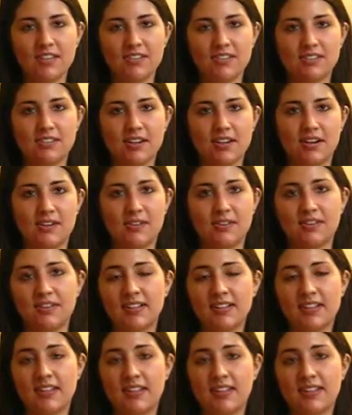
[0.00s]
So
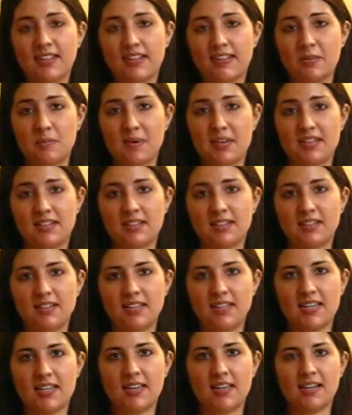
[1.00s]
that's
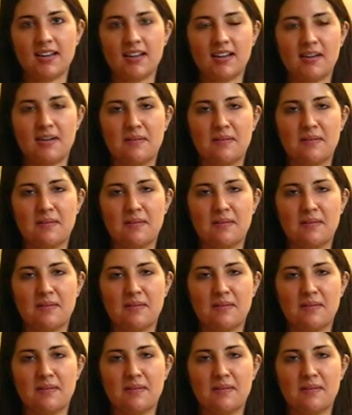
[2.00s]
basically it.